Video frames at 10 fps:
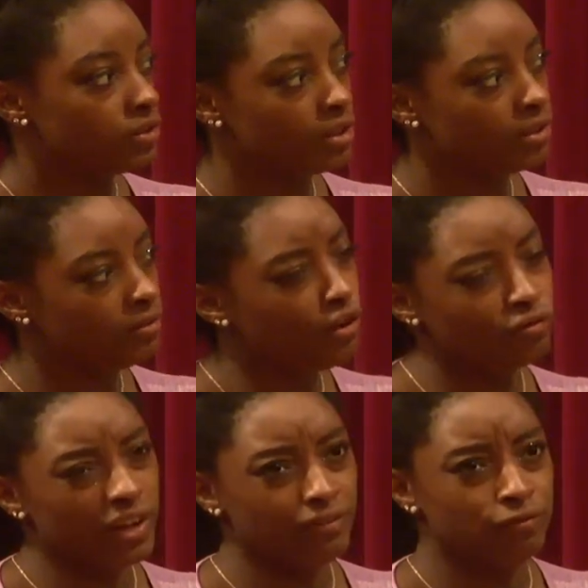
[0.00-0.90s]
Three, no,
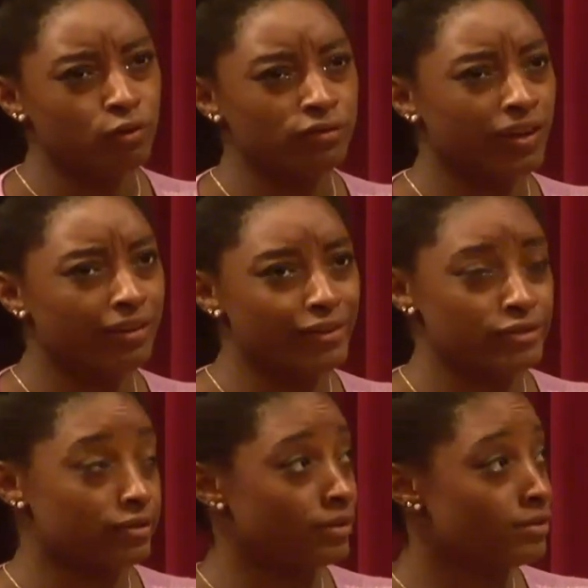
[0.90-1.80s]
like four or five
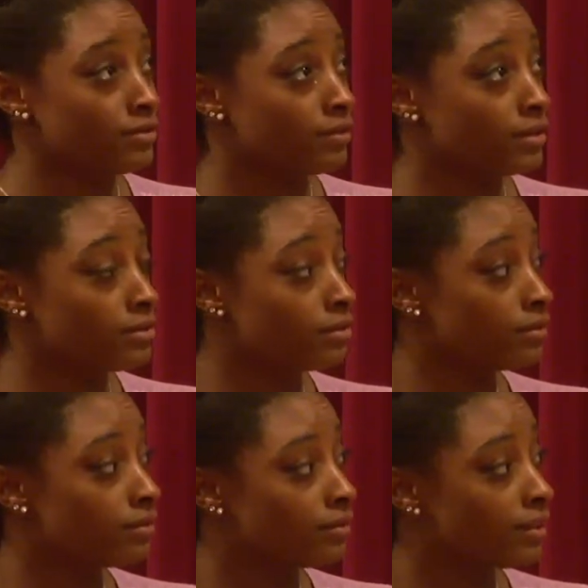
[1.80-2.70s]
years, goodness gracious.
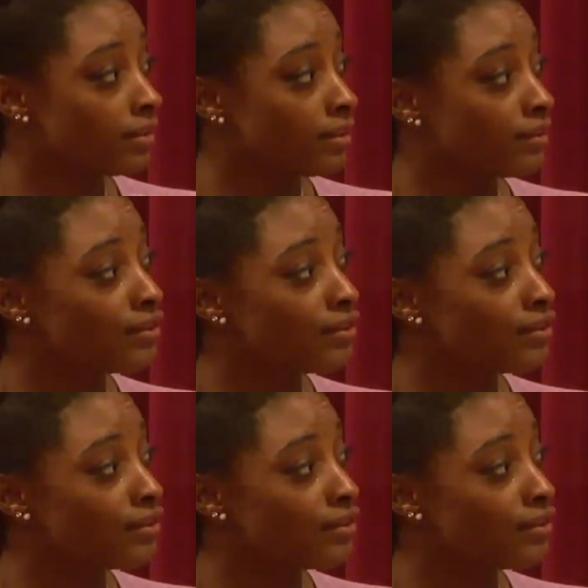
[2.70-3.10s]
So